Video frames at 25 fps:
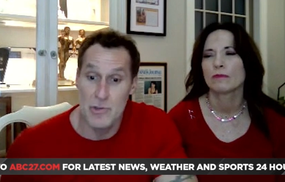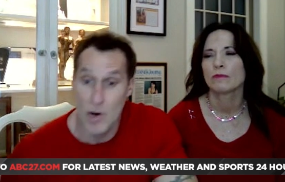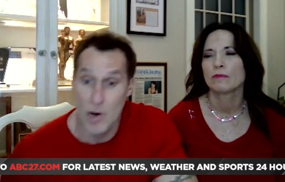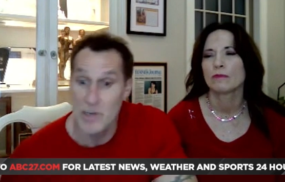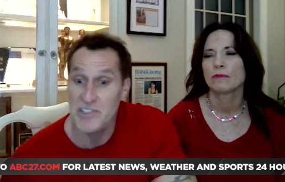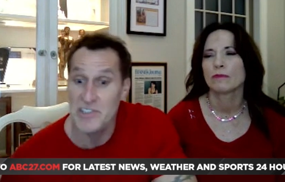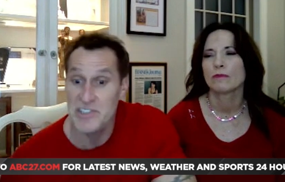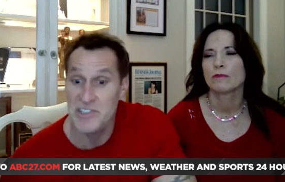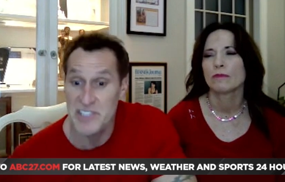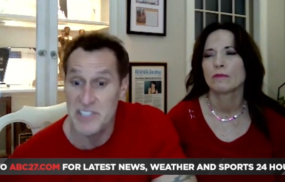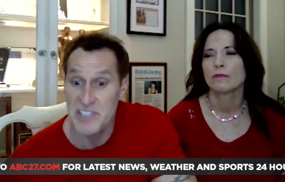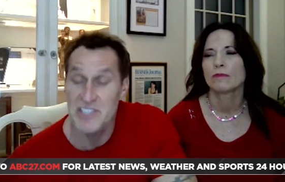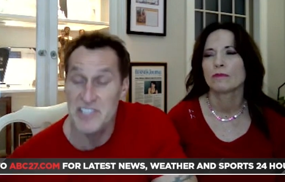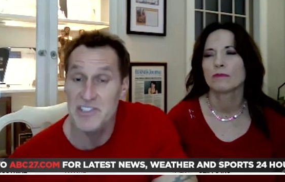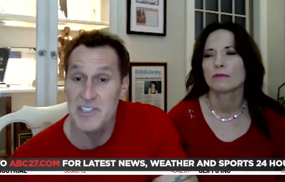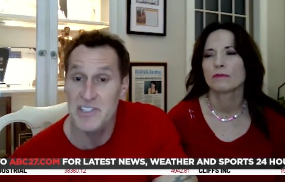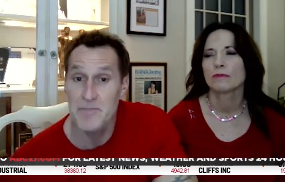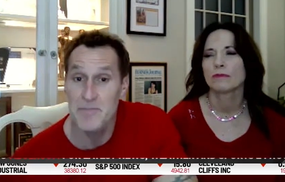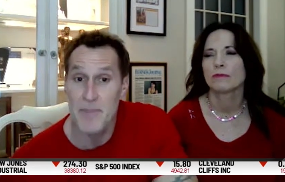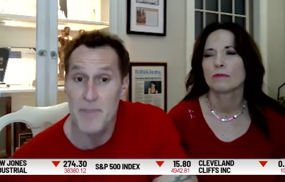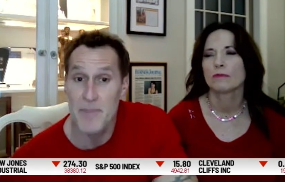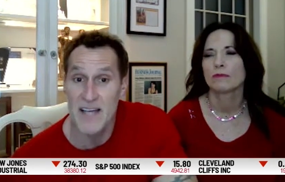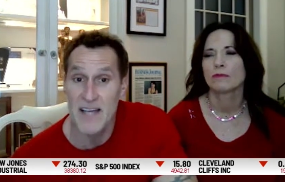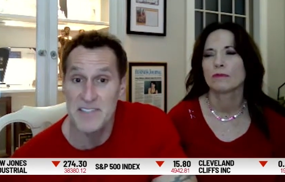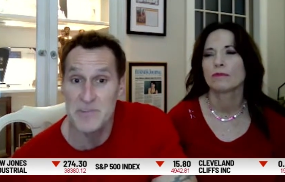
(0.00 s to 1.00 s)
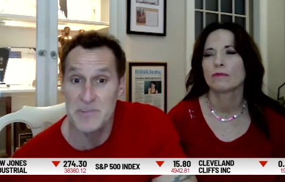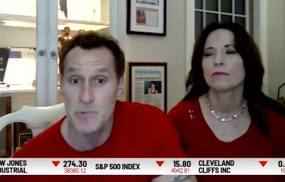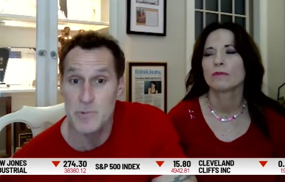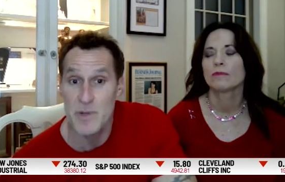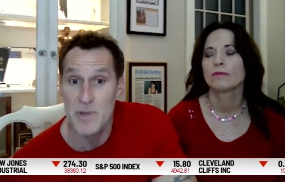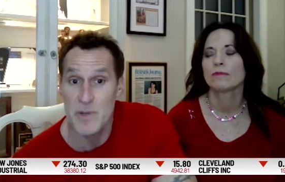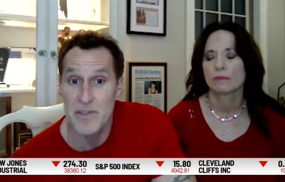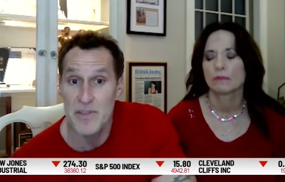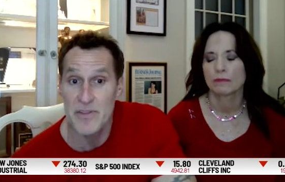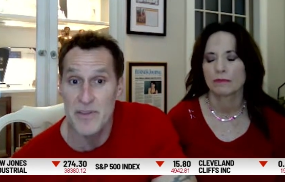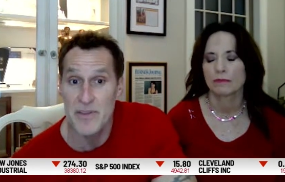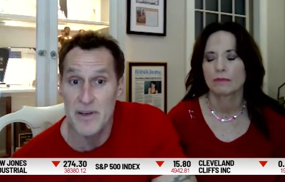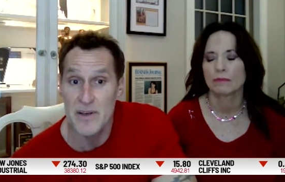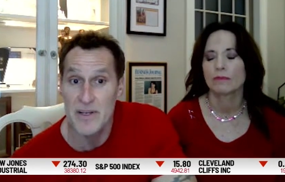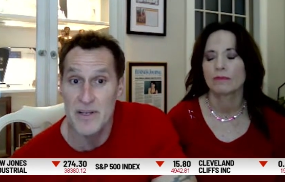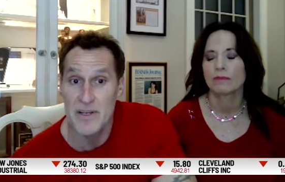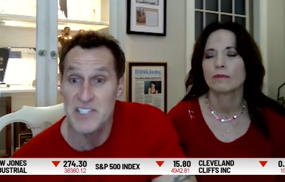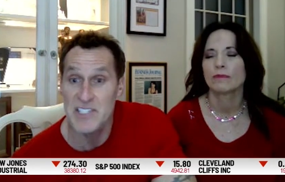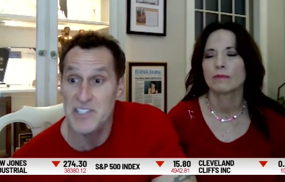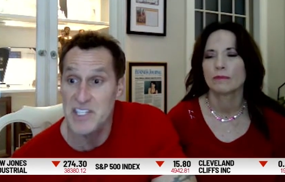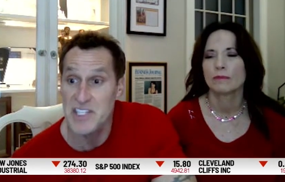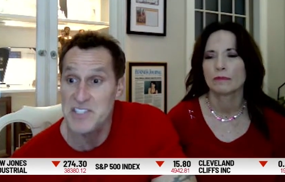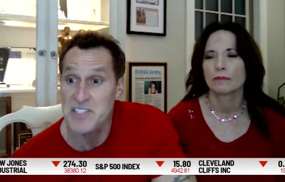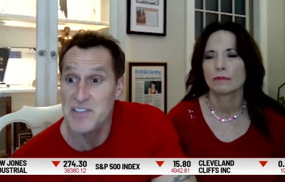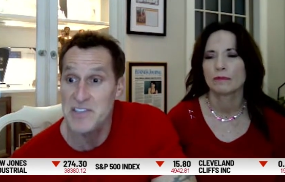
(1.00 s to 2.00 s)
Speaker 1: heart disease. She passed with uh,
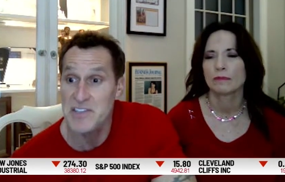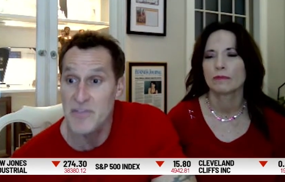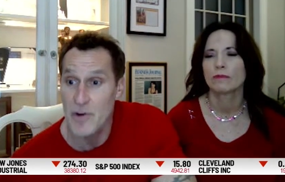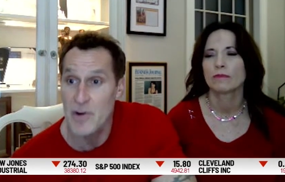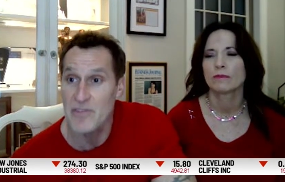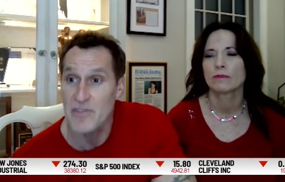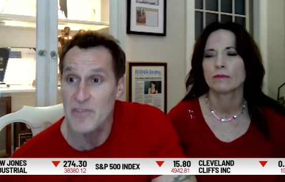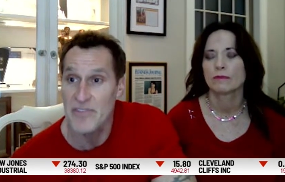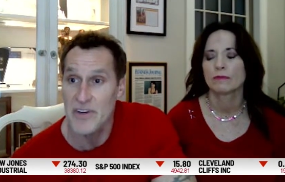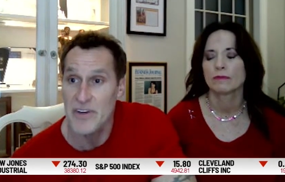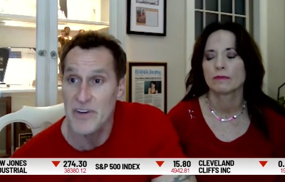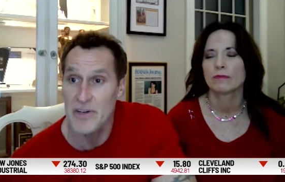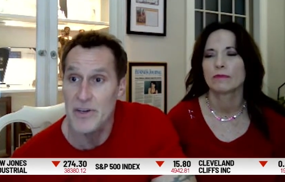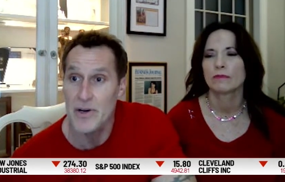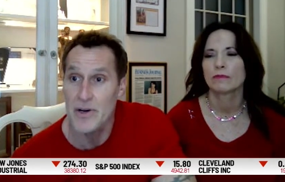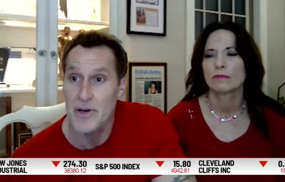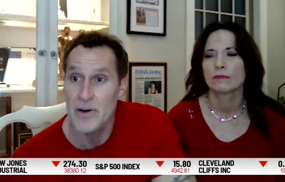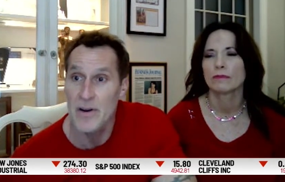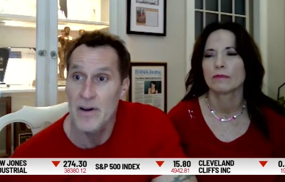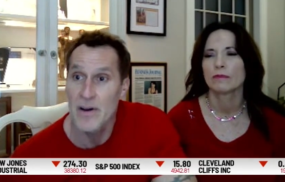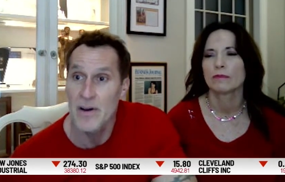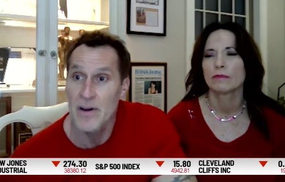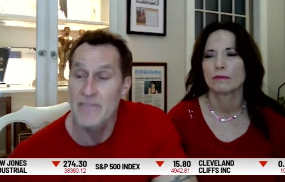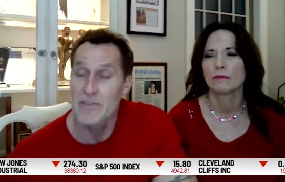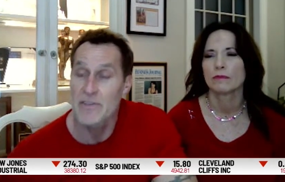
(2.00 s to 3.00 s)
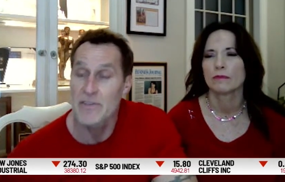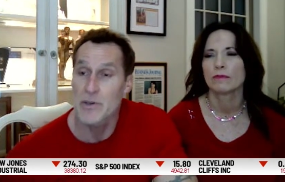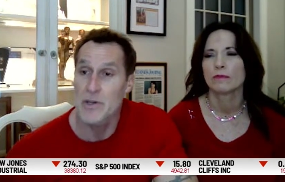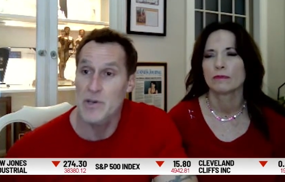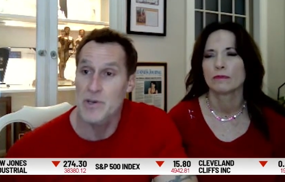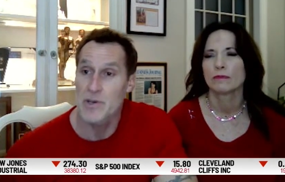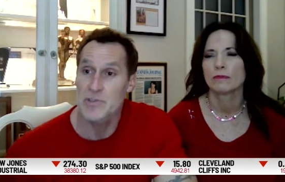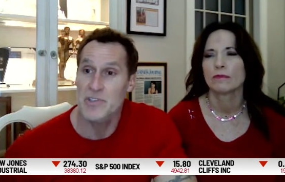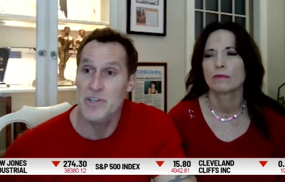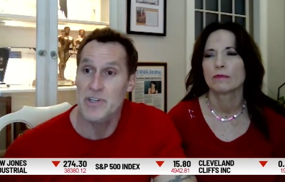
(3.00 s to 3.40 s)
congestive heart failure few years